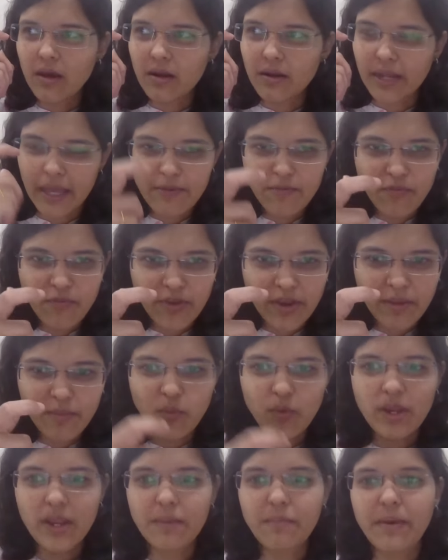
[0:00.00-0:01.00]
time frame,
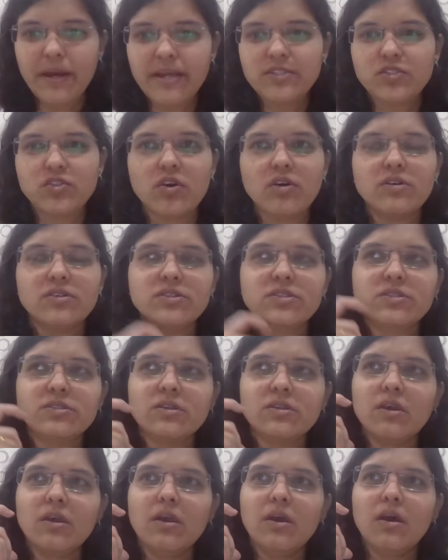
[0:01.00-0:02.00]
when I buy
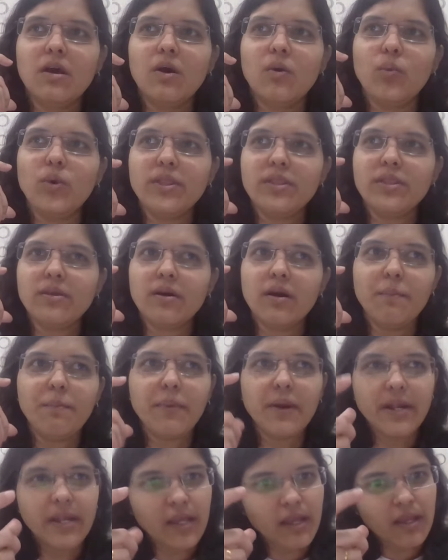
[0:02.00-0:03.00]
stocks with a
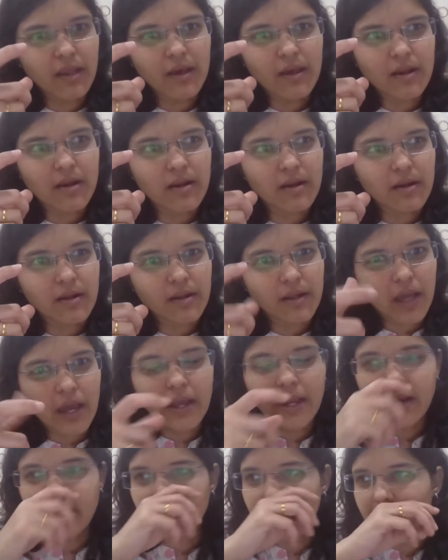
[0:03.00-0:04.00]
particular
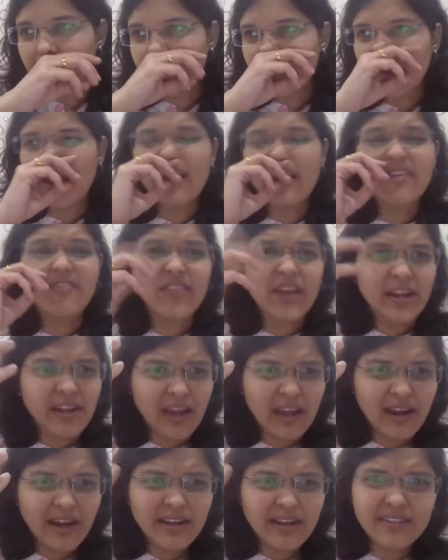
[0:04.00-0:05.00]
target, and if that
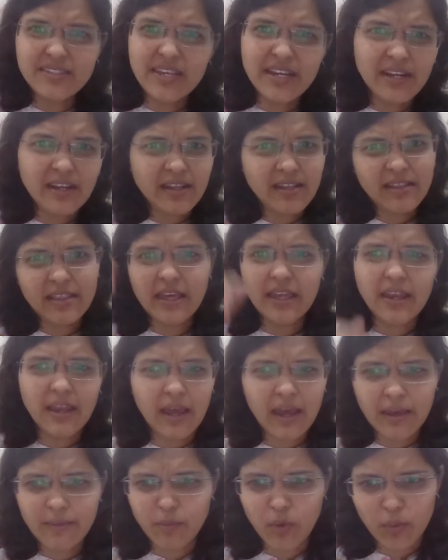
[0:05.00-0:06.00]
target is hit, then
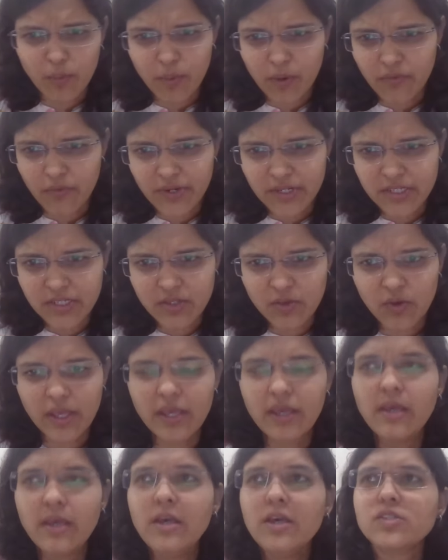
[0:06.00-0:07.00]
I book profits.
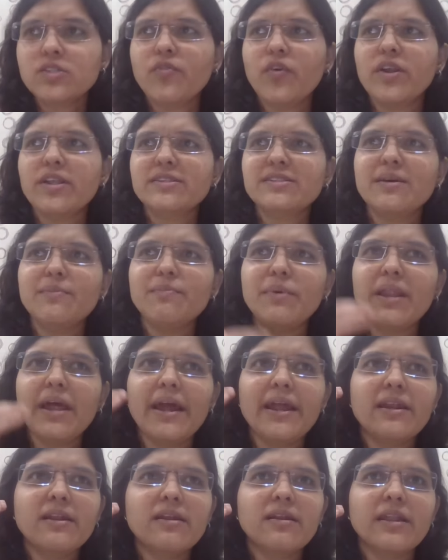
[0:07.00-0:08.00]
Okay. So for example, I
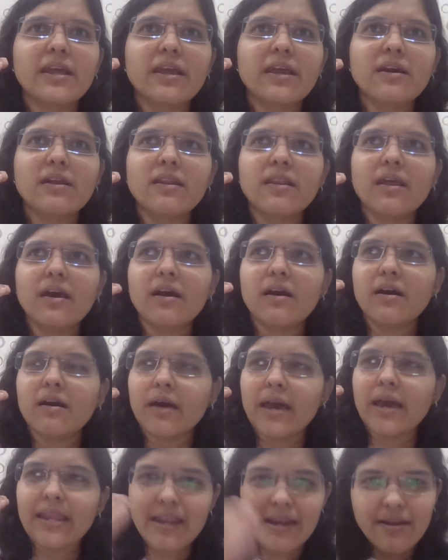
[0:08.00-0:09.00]
had taken
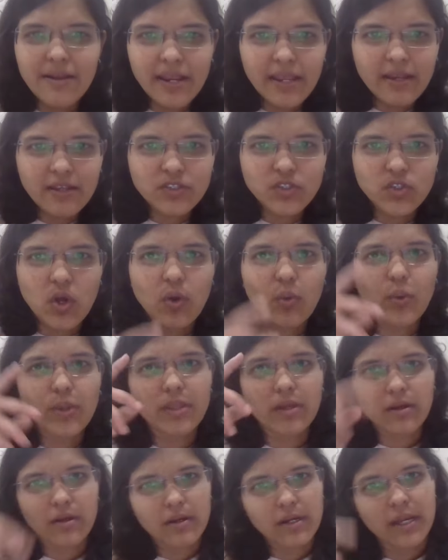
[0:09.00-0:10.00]
an entry in a stock with
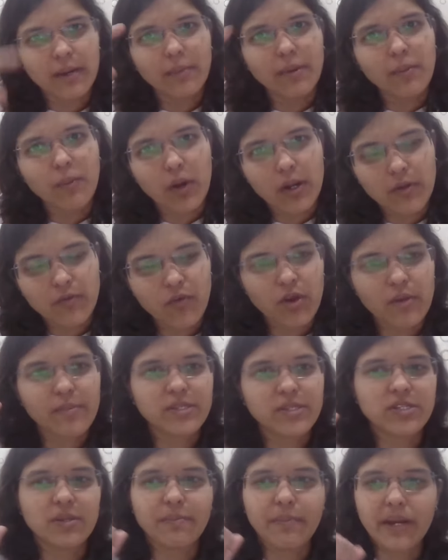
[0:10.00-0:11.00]
a double bottom
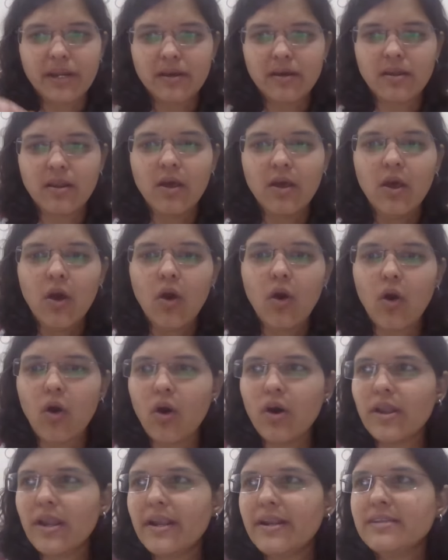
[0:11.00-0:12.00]
formation pattern,
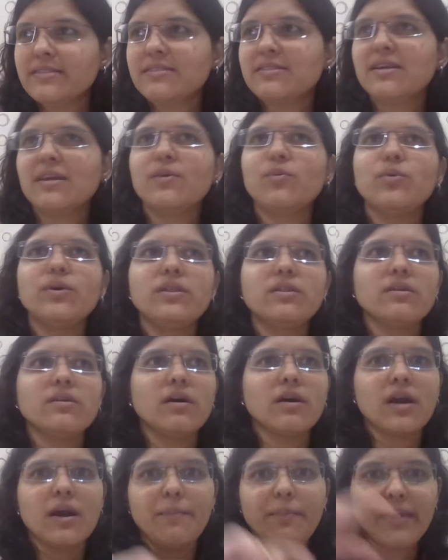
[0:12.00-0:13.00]
or let us say with
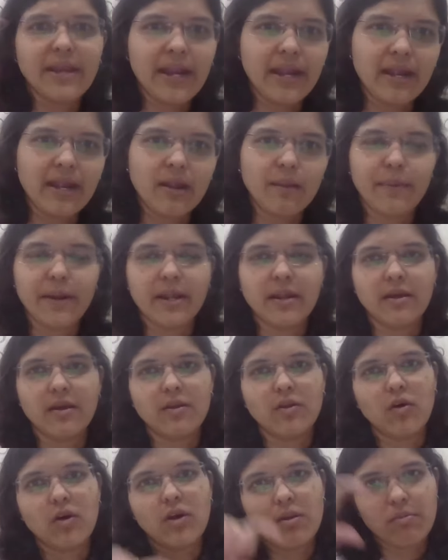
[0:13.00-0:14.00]
a cup and a handle
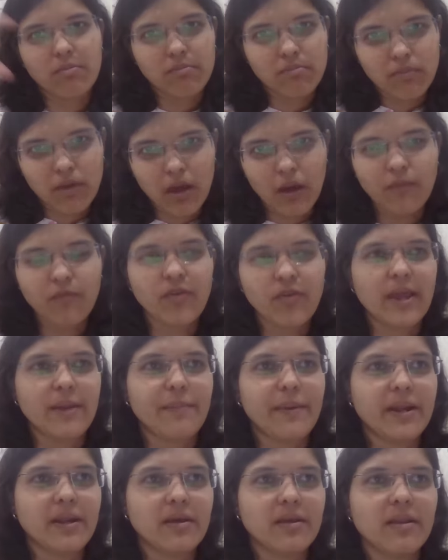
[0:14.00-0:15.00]
pattern or a flag
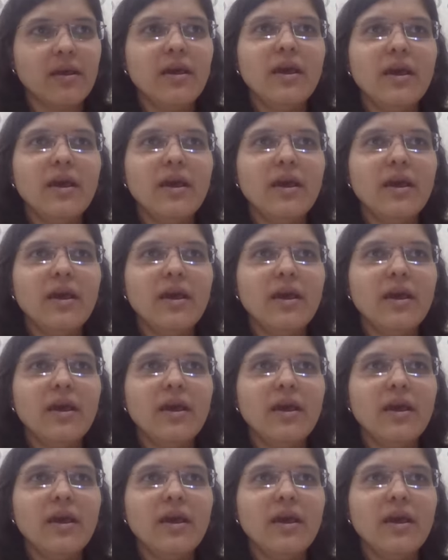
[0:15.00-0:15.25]
pattern.